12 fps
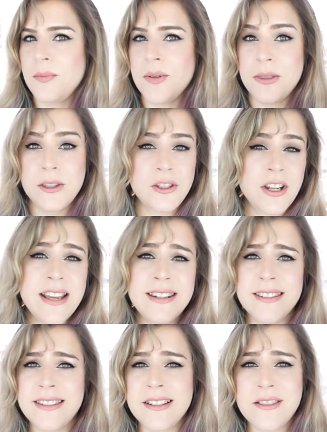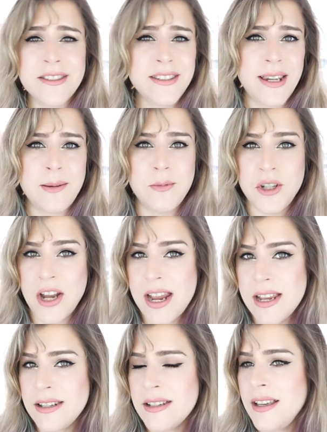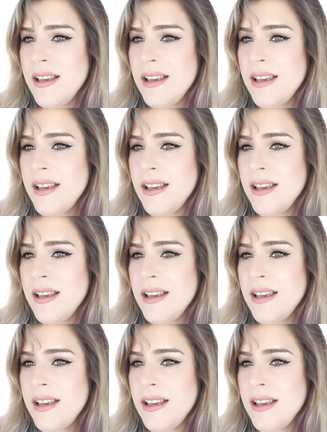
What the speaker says: But the shade is still the same shade.